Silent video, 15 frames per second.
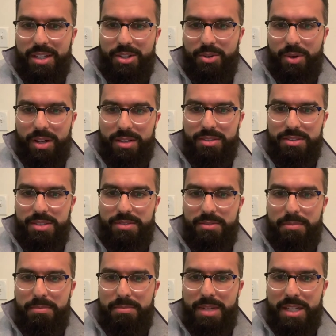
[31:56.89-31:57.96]
Chronicles of a
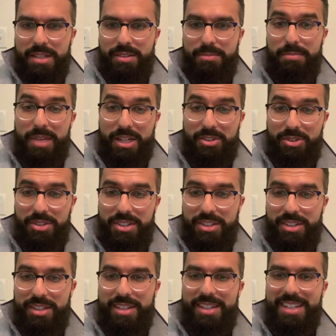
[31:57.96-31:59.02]
medical
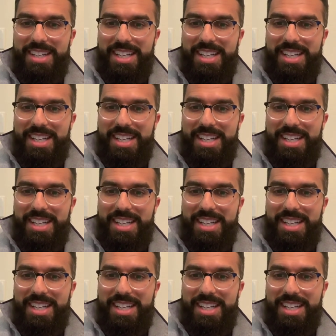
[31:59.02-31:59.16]
nerd.